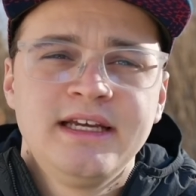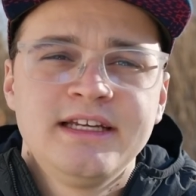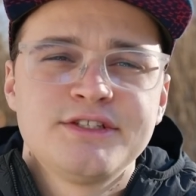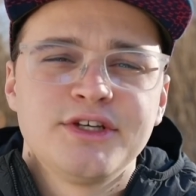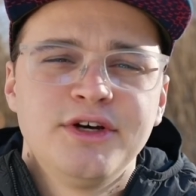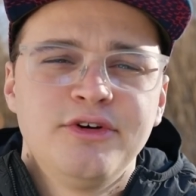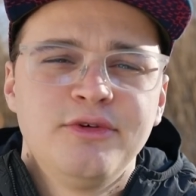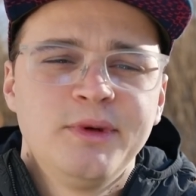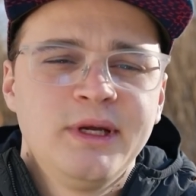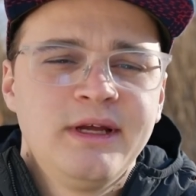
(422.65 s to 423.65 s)
So
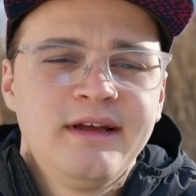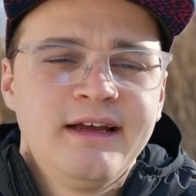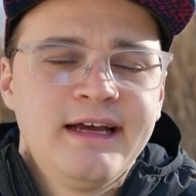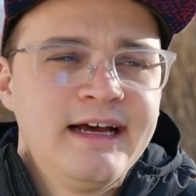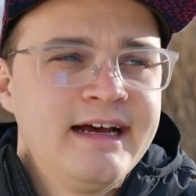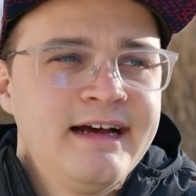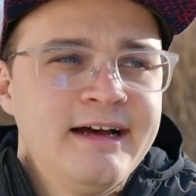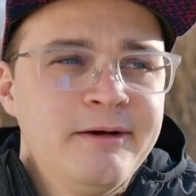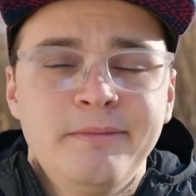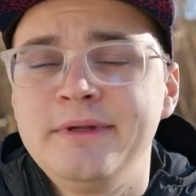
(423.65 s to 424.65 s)

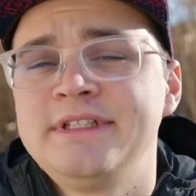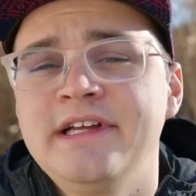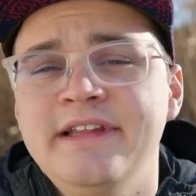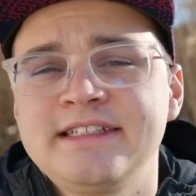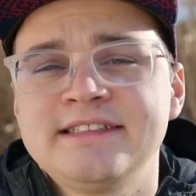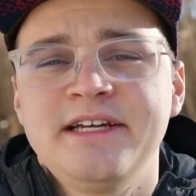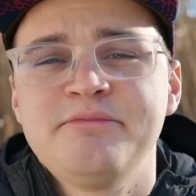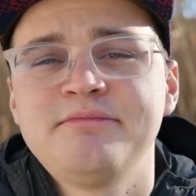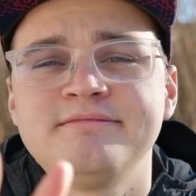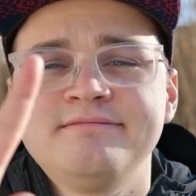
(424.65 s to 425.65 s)
until next time,
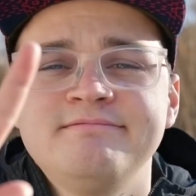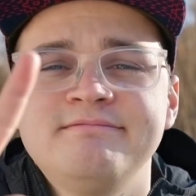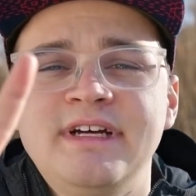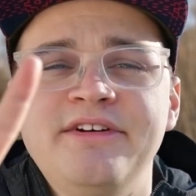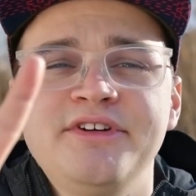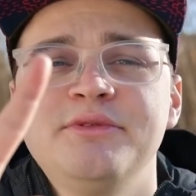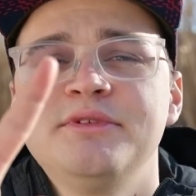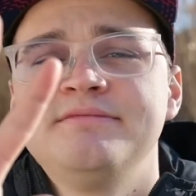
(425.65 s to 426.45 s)
have a good one.